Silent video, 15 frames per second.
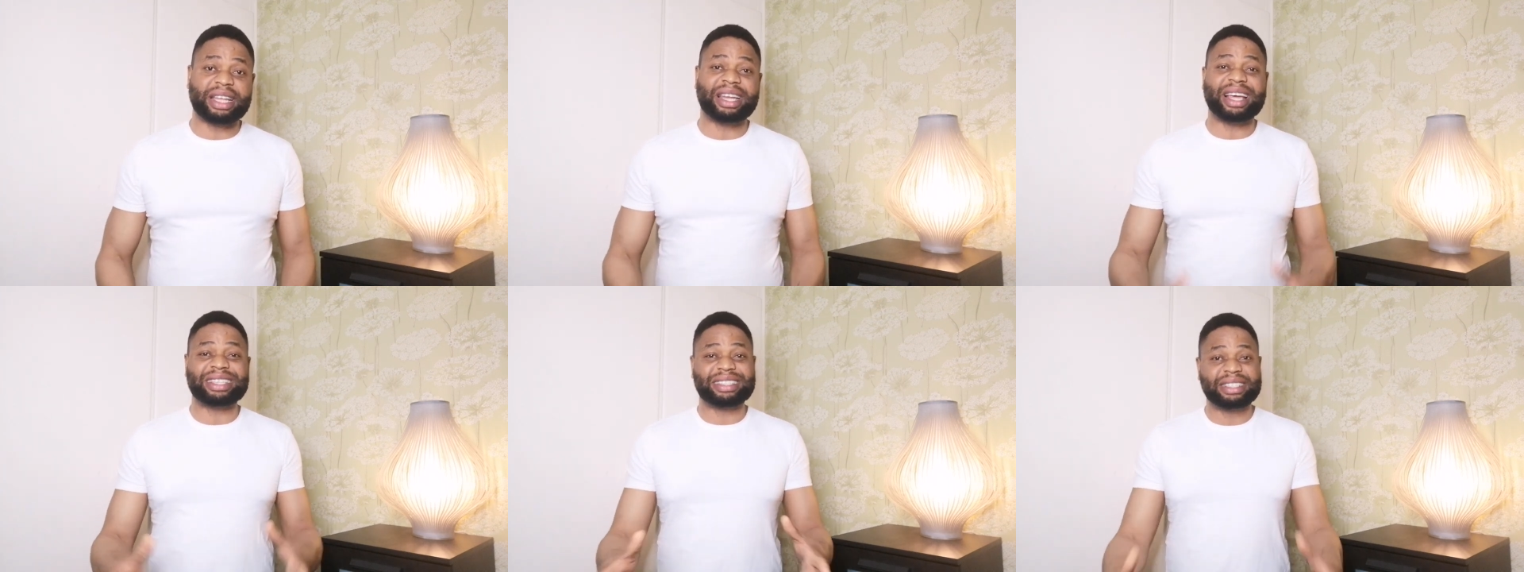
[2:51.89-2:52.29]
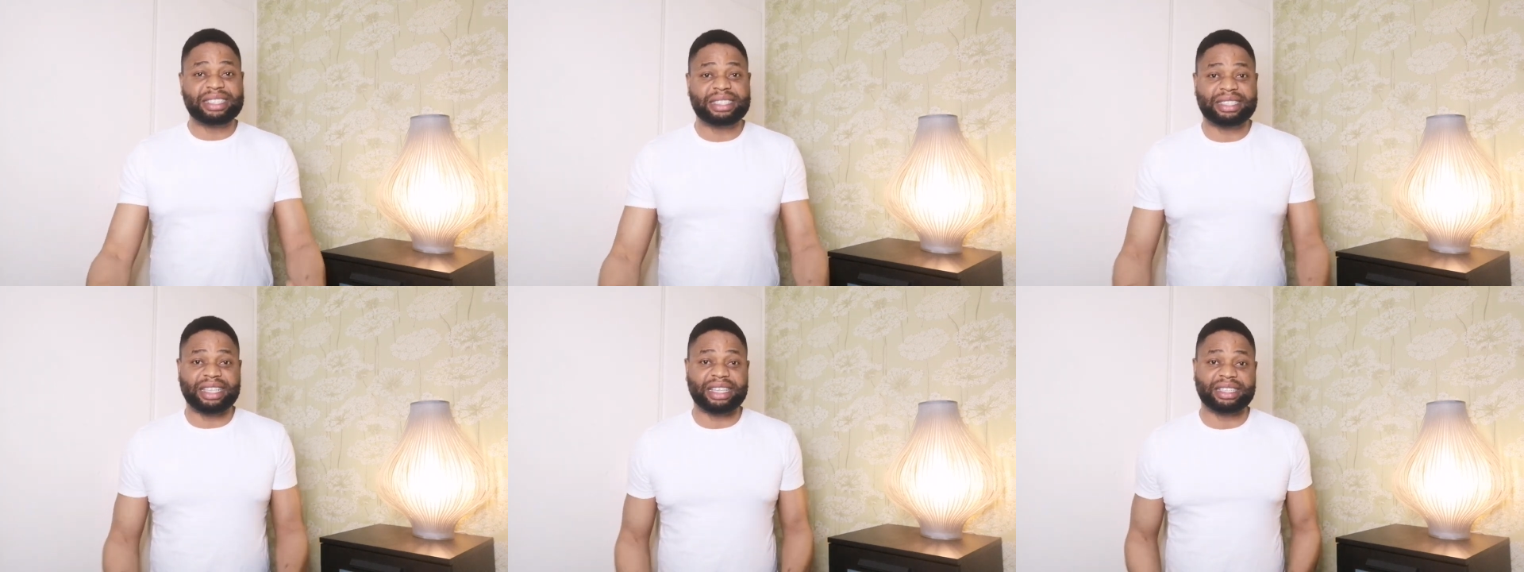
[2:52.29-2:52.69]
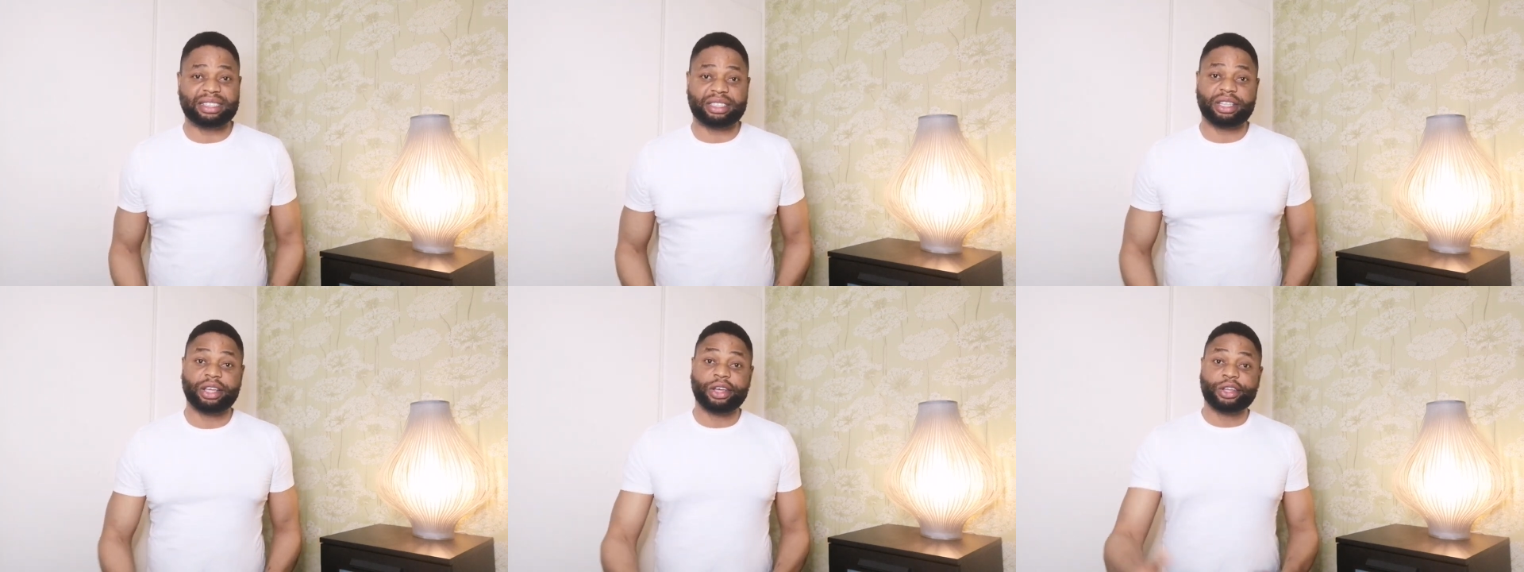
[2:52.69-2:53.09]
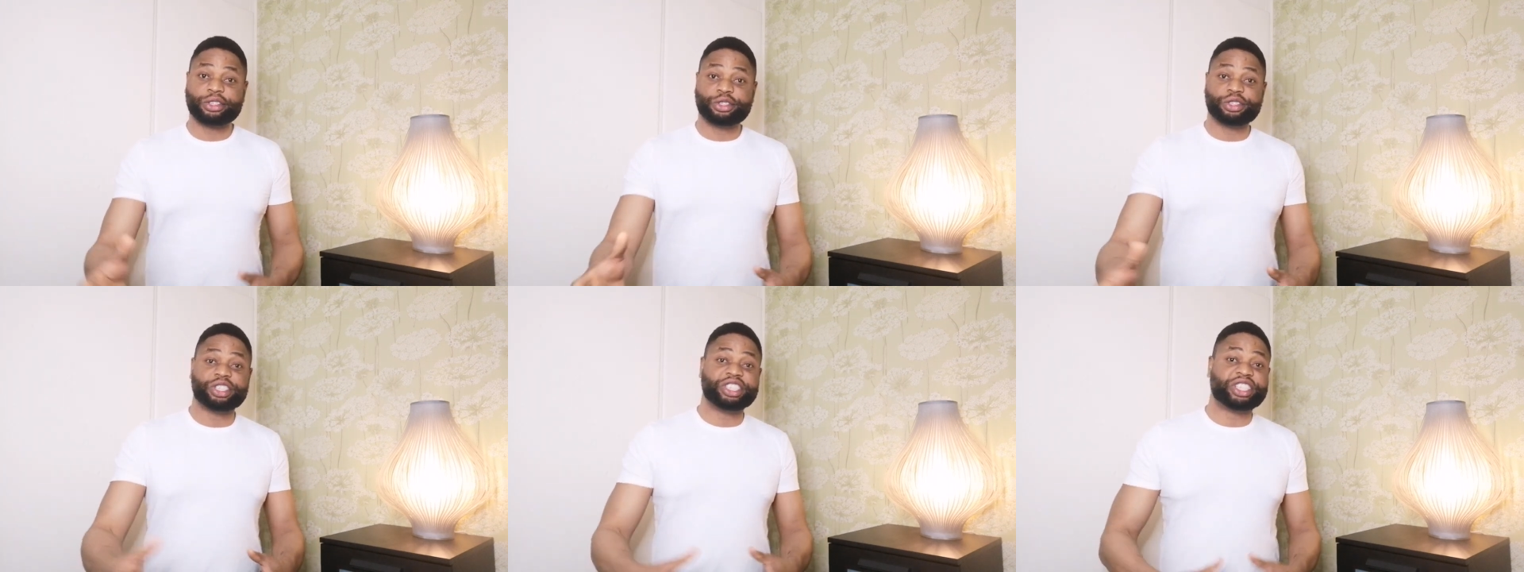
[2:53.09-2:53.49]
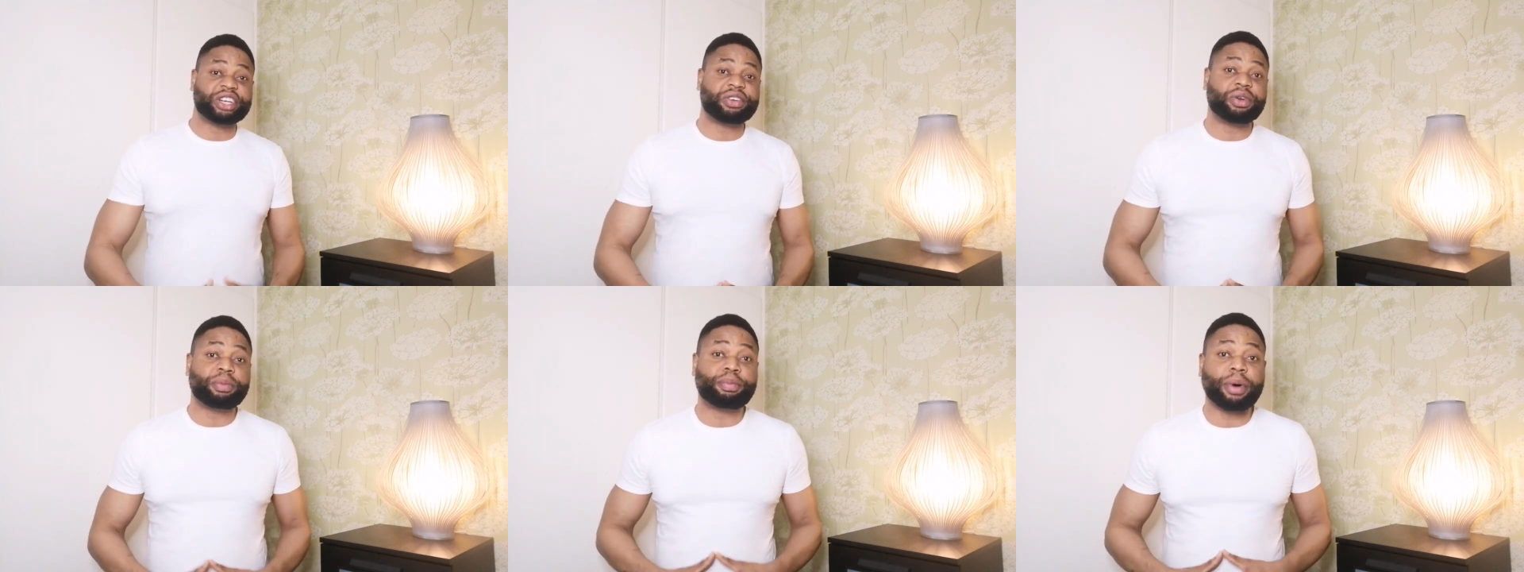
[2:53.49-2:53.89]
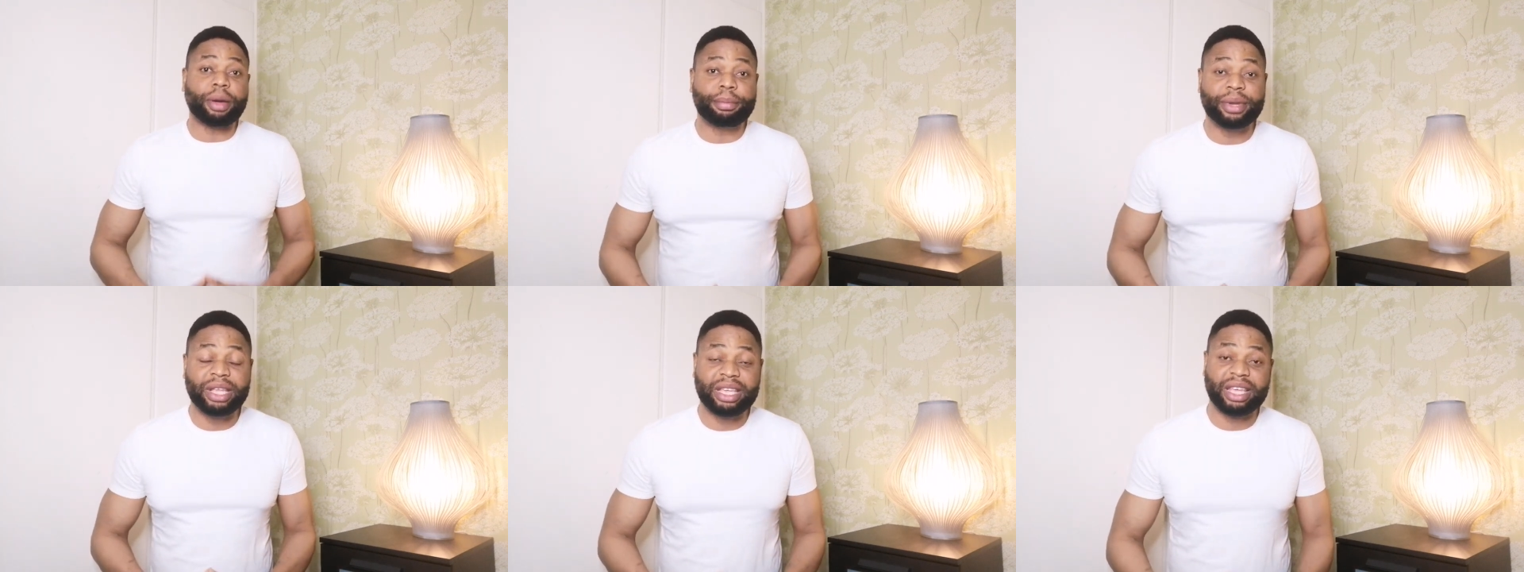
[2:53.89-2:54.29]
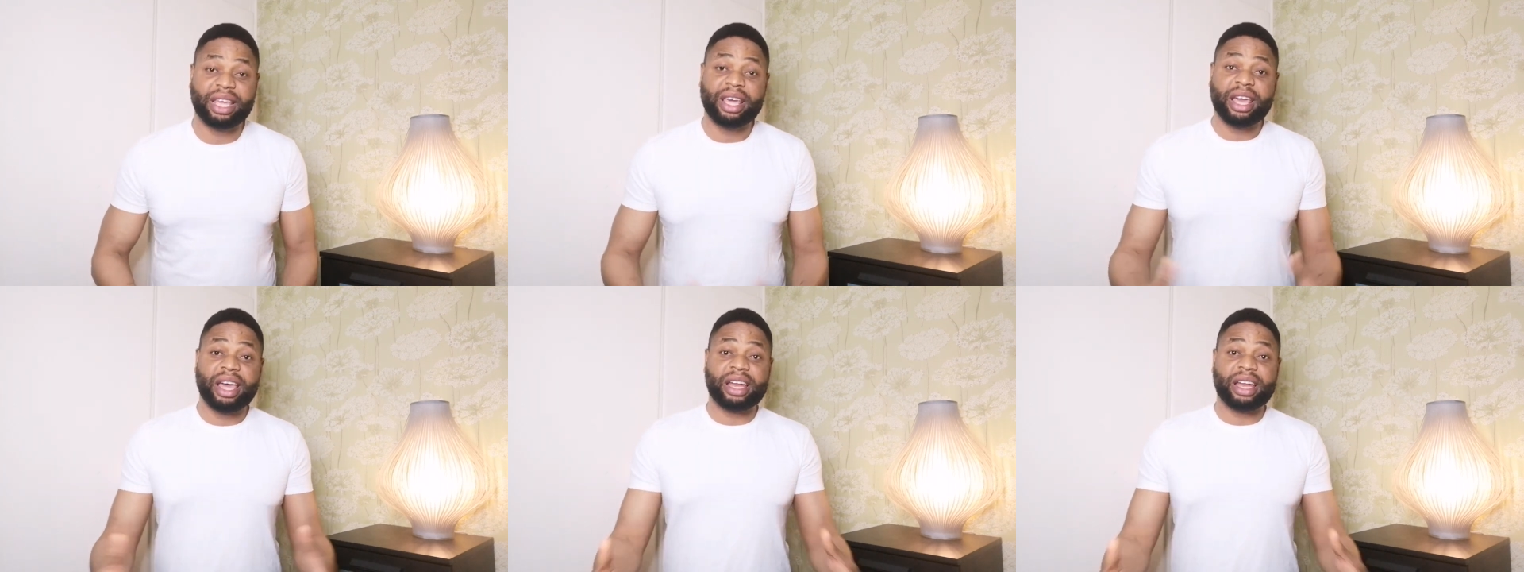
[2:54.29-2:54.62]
and assistance to the general public.